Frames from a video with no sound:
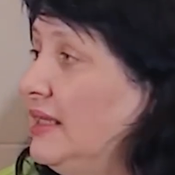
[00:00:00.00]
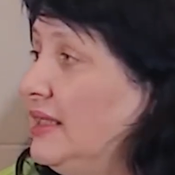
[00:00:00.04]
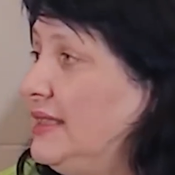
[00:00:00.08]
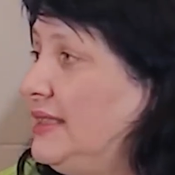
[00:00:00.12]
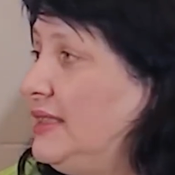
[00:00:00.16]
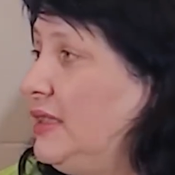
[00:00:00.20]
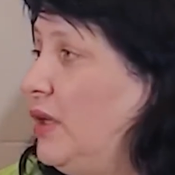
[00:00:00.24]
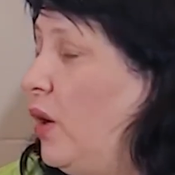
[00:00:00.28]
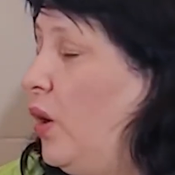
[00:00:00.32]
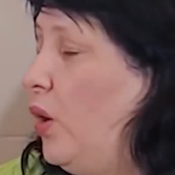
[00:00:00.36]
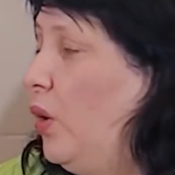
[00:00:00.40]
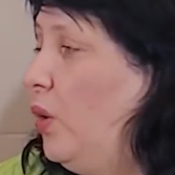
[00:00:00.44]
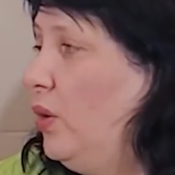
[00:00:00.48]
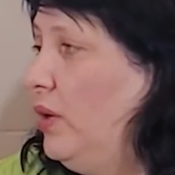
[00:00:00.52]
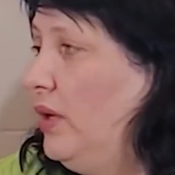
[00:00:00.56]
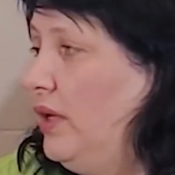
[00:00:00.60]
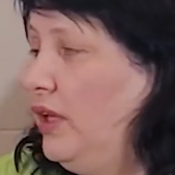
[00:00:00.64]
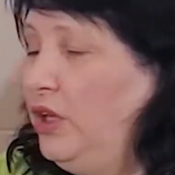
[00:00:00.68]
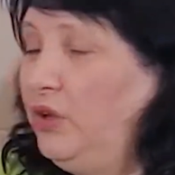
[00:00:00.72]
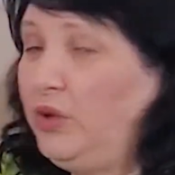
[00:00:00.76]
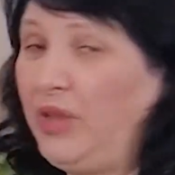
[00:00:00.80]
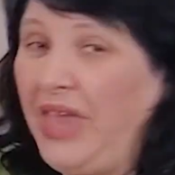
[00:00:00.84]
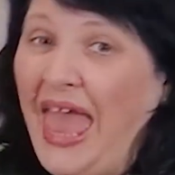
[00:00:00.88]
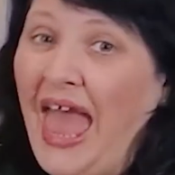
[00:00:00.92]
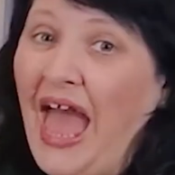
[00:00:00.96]
So
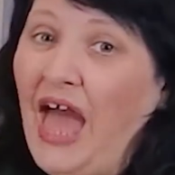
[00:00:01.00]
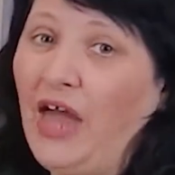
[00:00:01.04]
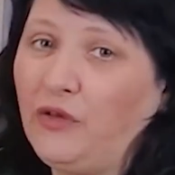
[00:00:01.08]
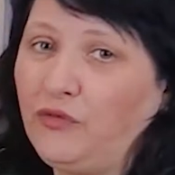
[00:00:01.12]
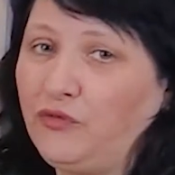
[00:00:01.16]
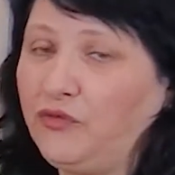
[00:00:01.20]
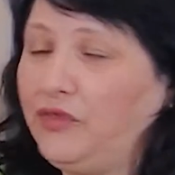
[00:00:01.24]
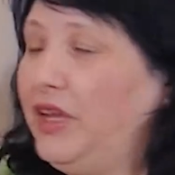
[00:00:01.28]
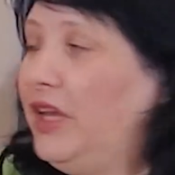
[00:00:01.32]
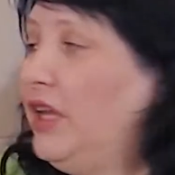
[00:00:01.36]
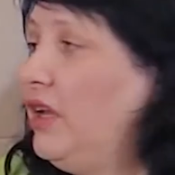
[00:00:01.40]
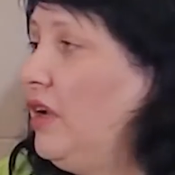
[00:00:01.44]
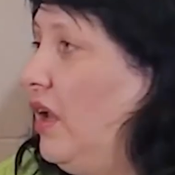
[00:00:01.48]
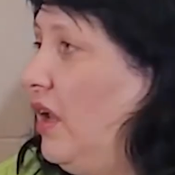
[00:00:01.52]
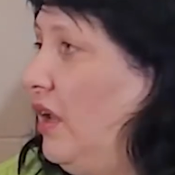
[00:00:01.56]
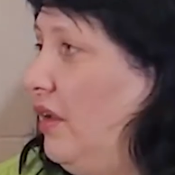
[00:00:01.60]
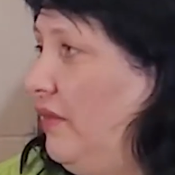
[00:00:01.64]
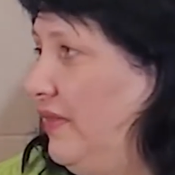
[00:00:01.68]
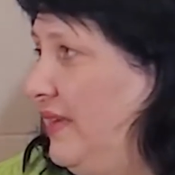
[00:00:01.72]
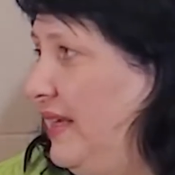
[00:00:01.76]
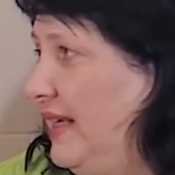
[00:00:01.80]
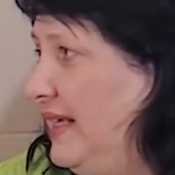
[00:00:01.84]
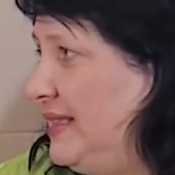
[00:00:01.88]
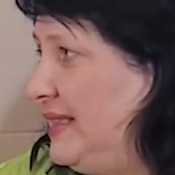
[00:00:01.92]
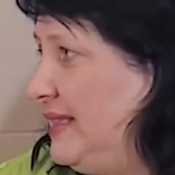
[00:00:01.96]
you can't read all
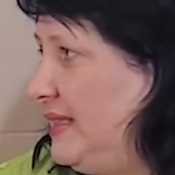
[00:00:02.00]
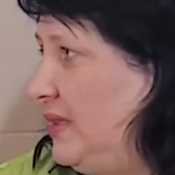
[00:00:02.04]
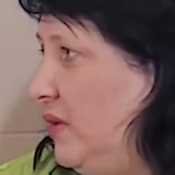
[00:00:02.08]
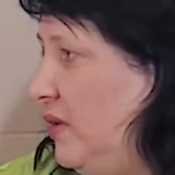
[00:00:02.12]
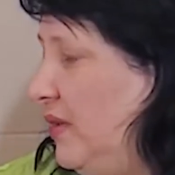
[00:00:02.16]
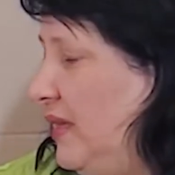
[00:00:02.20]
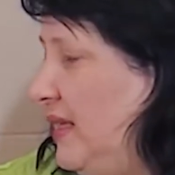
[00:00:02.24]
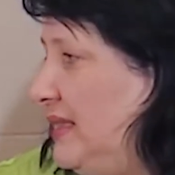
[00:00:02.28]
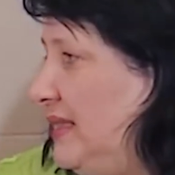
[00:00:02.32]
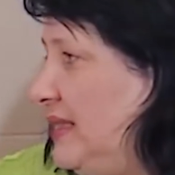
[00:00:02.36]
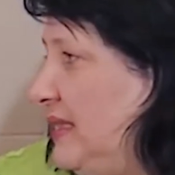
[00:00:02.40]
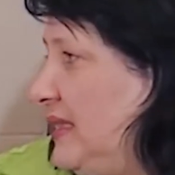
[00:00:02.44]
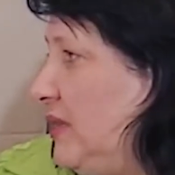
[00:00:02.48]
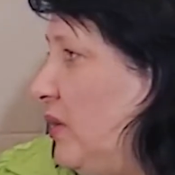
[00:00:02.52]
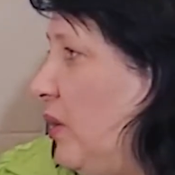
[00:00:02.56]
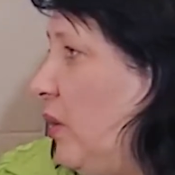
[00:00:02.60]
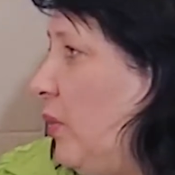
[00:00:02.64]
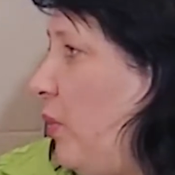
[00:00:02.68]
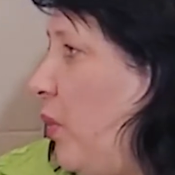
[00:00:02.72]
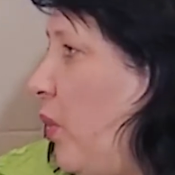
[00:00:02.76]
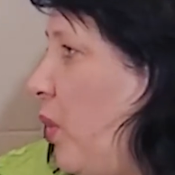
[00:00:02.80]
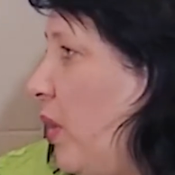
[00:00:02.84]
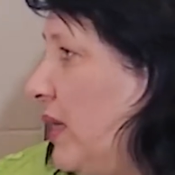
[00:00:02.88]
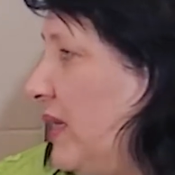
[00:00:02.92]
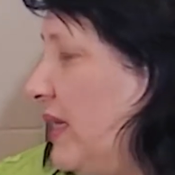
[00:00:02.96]
of these. So this is so
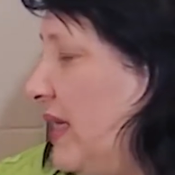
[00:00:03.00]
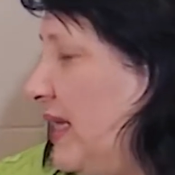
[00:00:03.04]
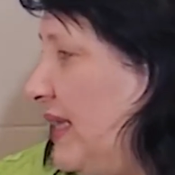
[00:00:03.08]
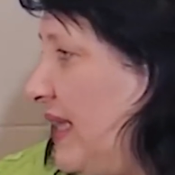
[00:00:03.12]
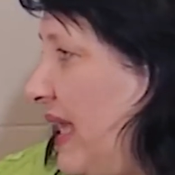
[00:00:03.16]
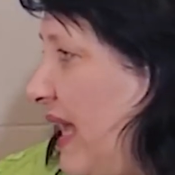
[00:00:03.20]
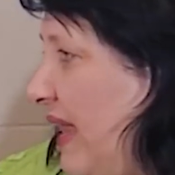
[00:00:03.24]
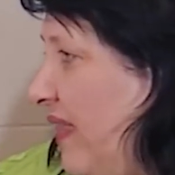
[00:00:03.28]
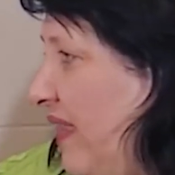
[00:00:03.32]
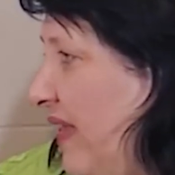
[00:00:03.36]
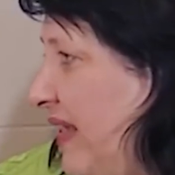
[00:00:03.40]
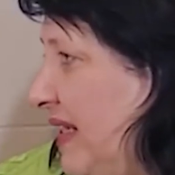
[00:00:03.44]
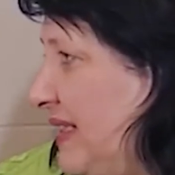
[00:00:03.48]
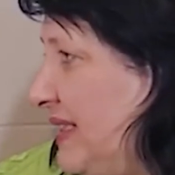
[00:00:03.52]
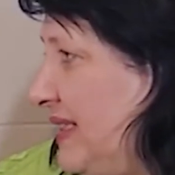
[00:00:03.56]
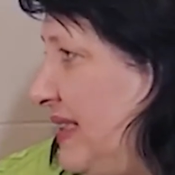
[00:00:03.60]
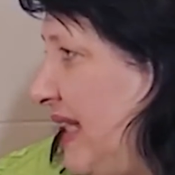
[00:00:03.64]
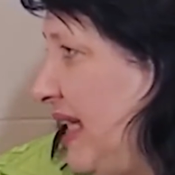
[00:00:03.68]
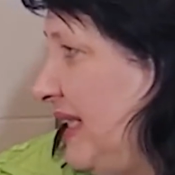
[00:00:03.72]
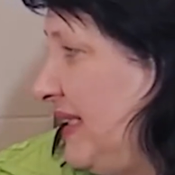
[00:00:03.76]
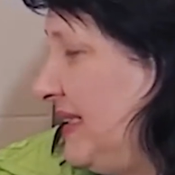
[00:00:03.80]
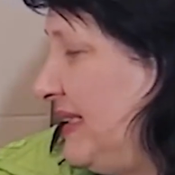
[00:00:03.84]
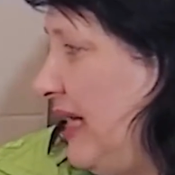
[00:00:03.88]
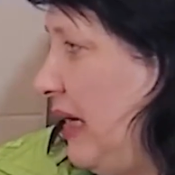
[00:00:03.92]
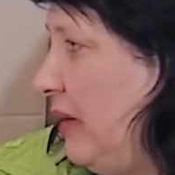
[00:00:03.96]
important that that thing
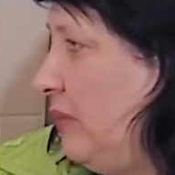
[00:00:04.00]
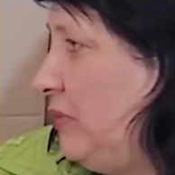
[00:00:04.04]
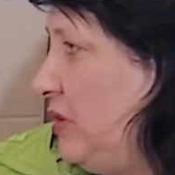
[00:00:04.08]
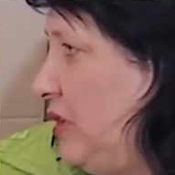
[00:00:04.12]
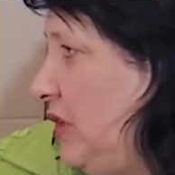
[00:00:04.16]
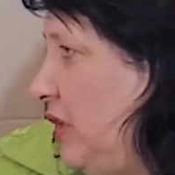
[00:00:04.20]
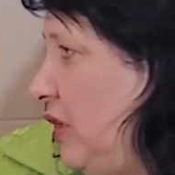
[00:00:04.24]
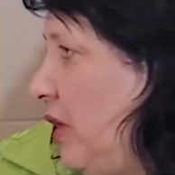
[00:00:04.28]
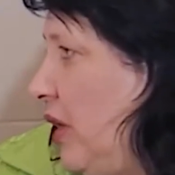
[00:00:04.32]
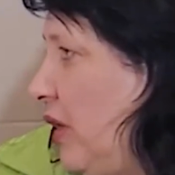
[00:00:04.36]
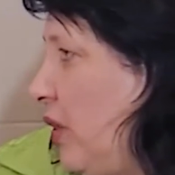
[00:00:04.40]
stands out to you.